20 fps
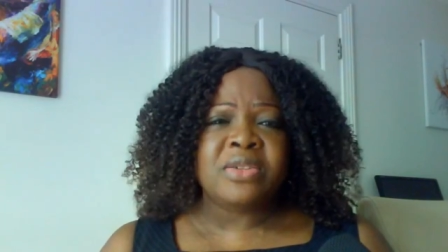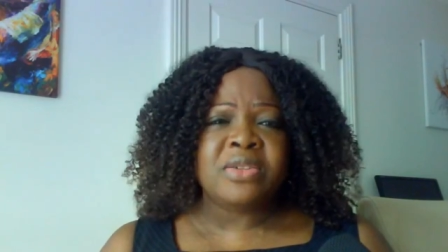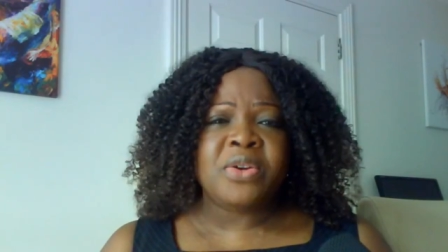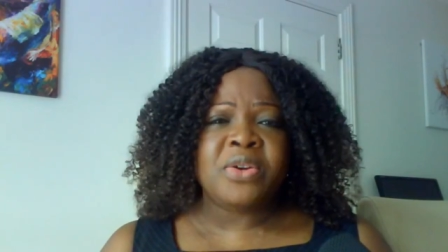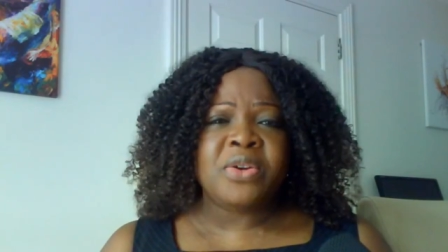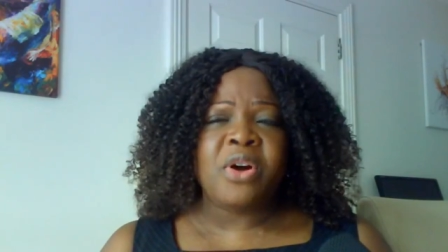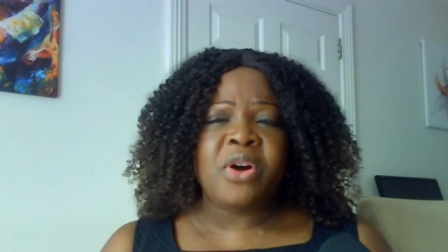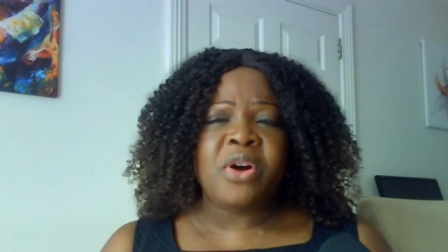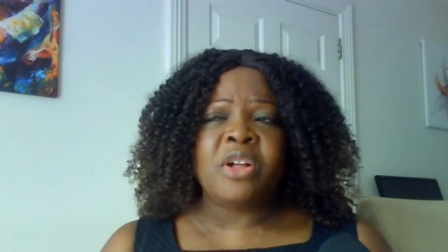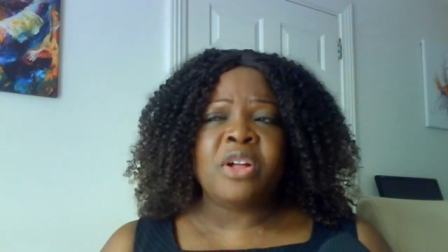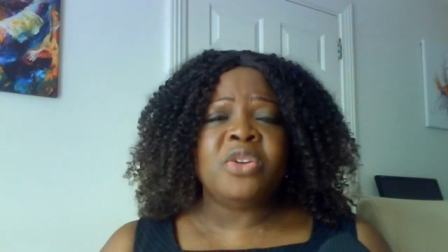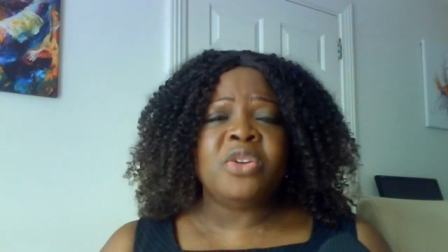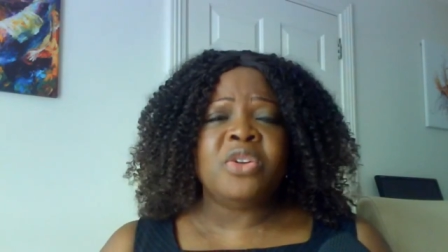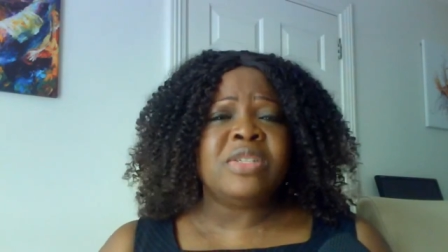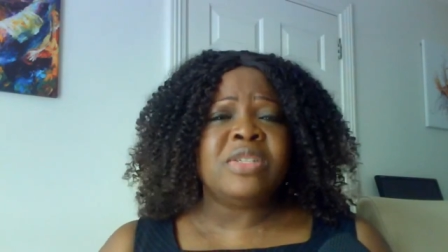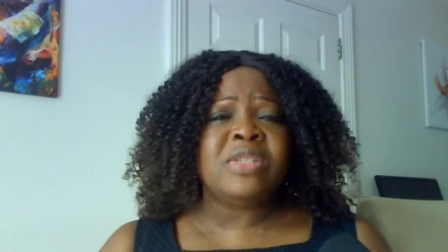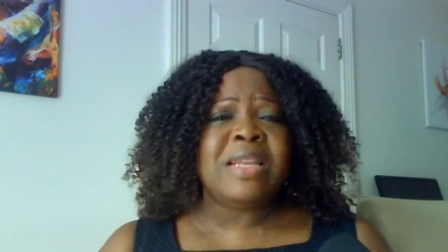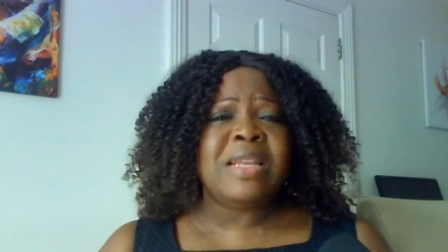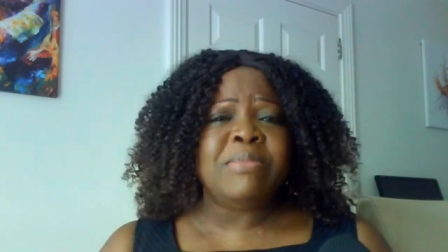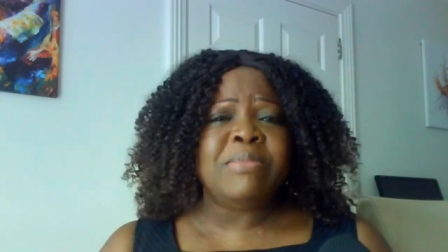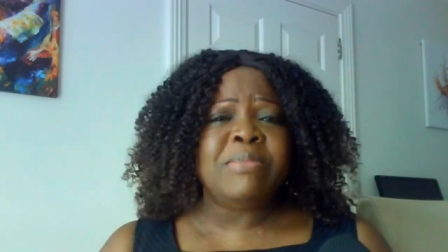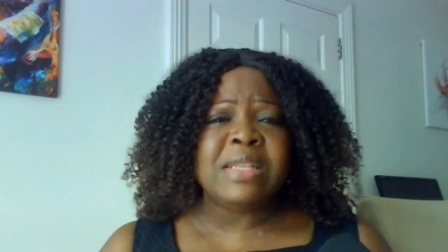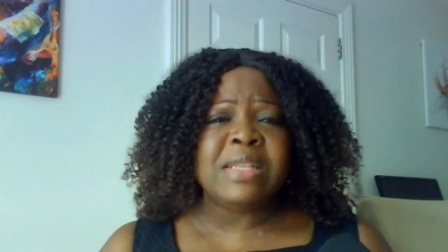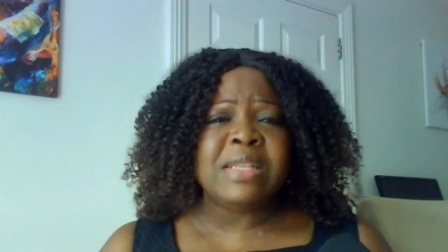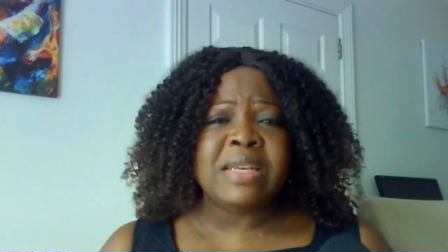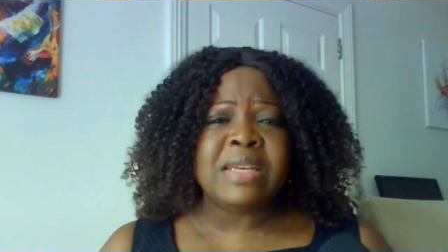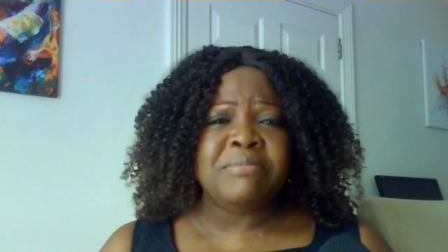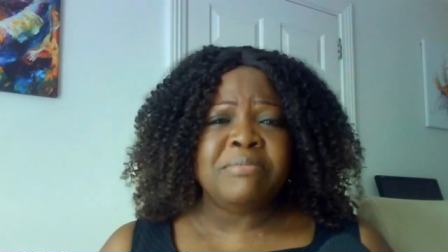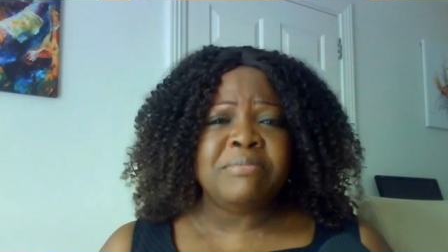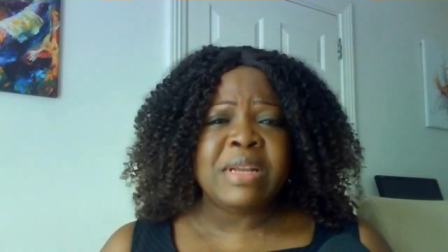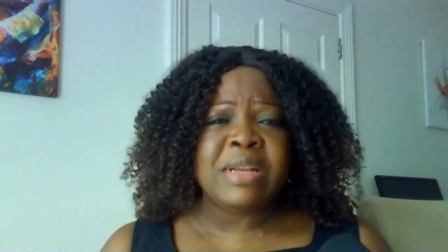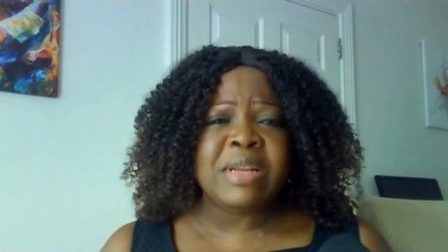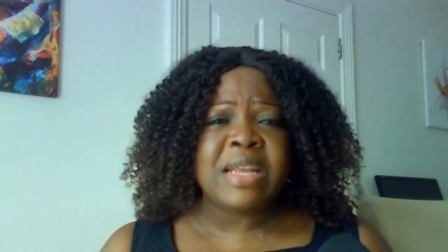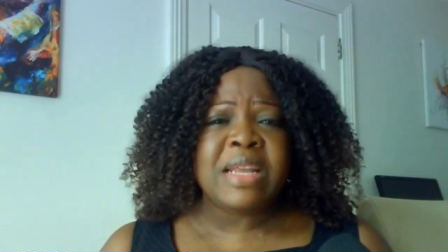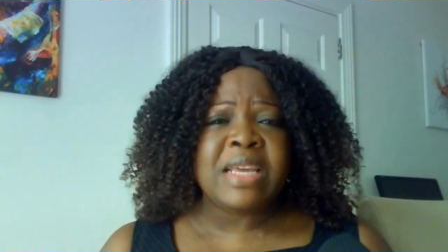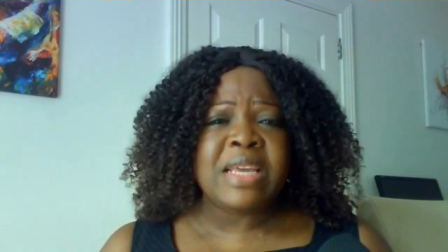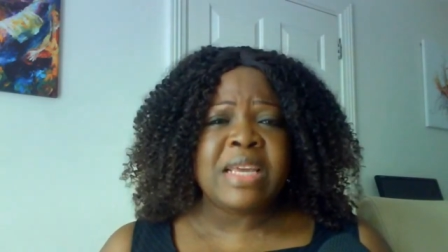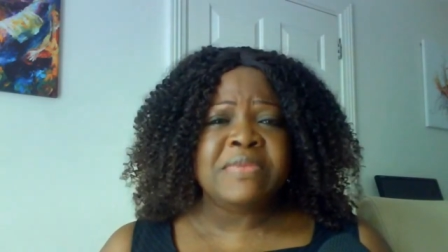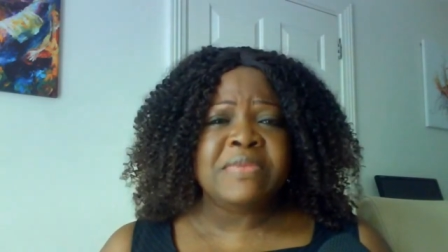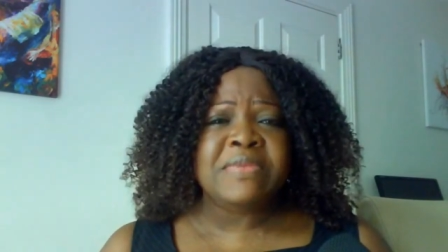you know, all those limiting
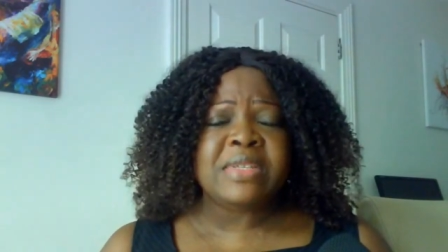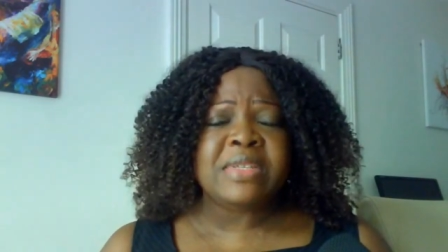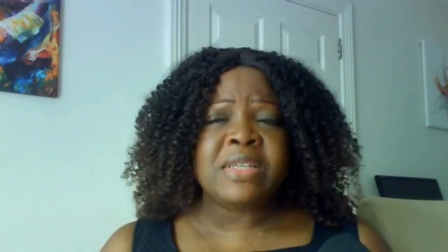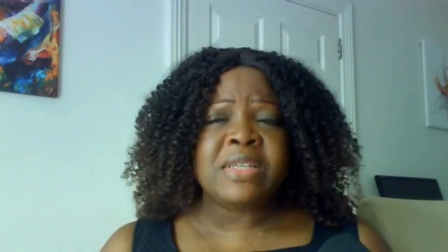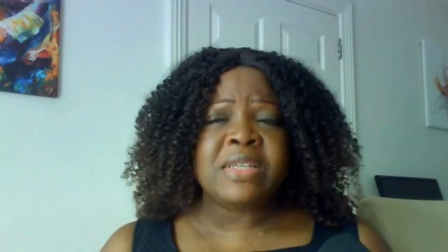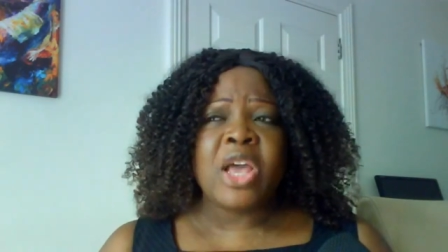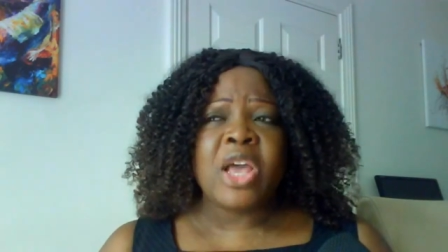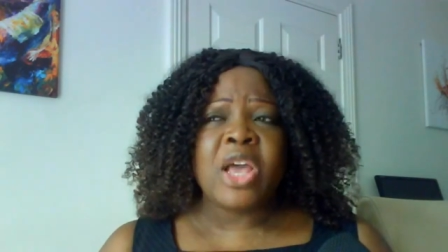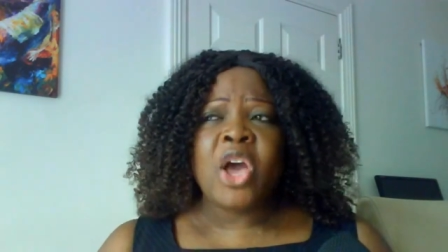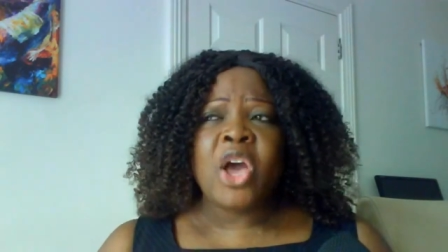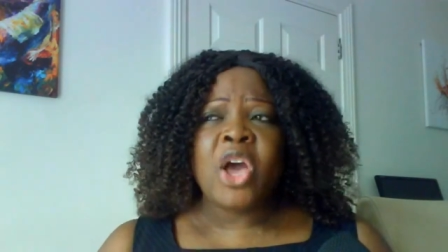beliefs,